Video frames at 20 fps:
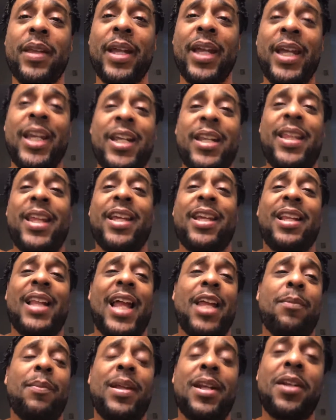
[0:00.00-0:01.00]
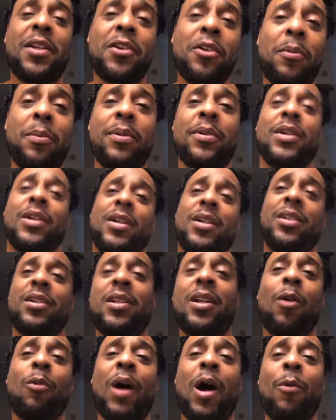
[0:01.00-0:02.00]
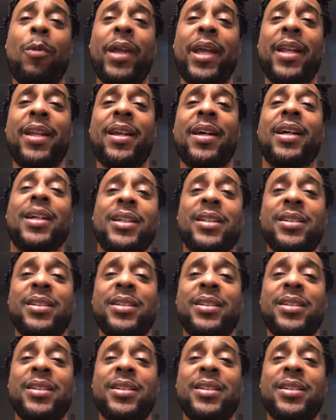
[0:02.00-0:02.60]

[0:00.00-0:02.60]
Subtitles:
Anything you like me to do, but you know, while we in the